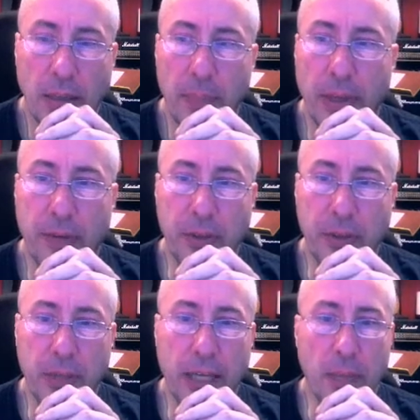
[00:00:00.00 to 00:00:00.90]
If you
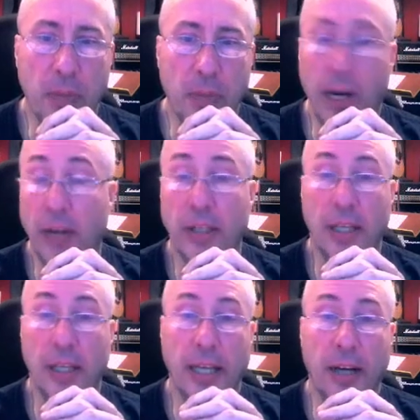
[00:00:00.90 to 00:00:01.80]
get up around in
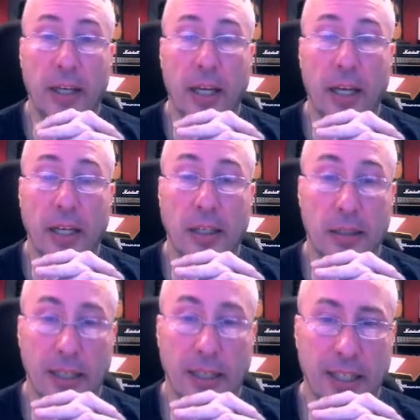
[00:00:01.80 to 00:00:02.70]
an area and
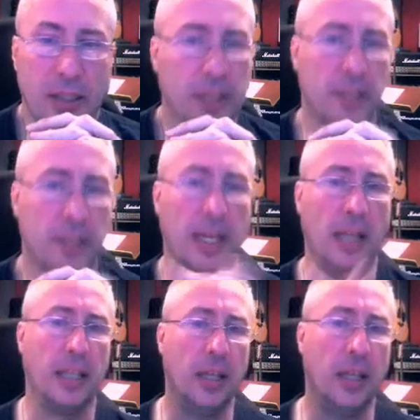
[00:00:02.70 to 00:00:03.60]
your ear is
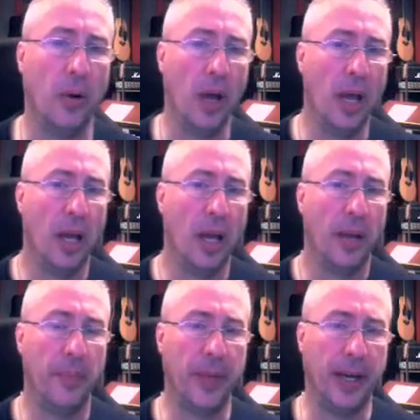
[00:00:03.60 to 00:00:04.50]
telling you,
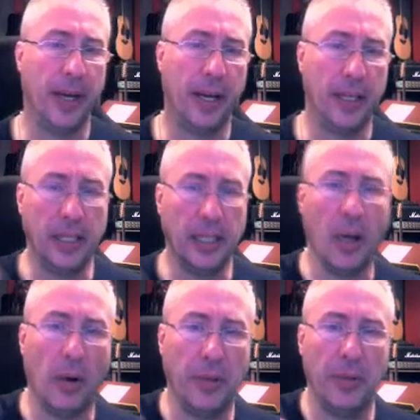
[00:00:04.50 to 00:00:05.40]

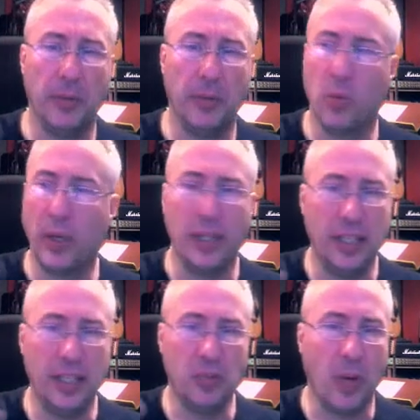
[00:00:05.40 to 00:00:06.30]

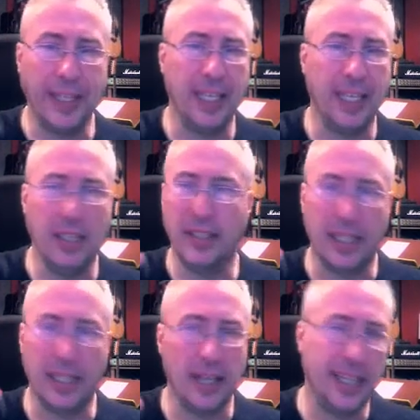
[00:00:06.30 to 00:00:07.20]
these white keys, they
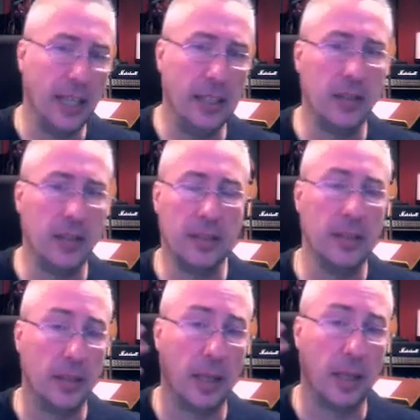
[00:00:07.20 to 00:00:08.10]
kind of get near this
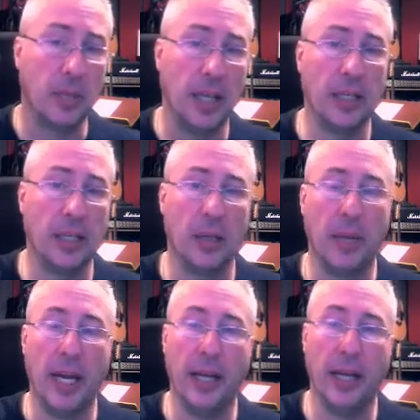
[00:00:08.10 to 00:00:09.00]
note that I'm kind of hearing in my
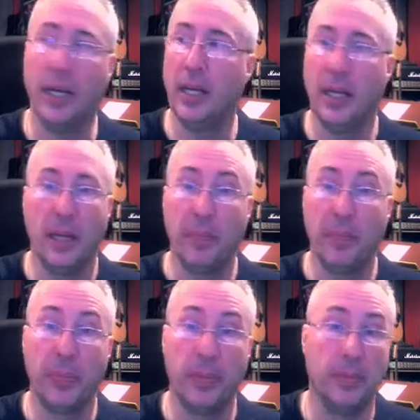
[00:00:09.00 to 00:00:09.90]
head.
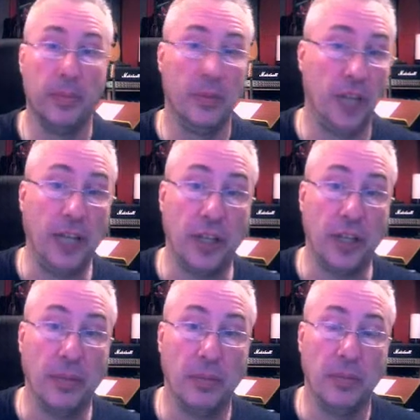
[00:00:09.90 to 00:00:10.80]
Change
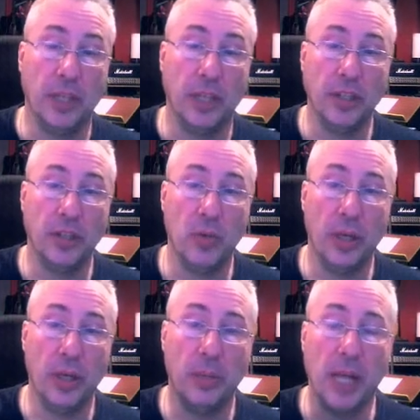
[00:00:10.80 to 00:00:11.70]
it to one
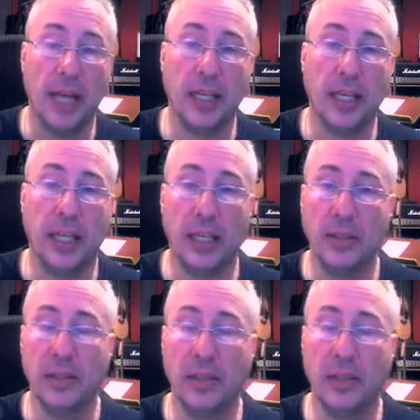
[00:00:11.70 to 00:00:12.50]
of the black keys.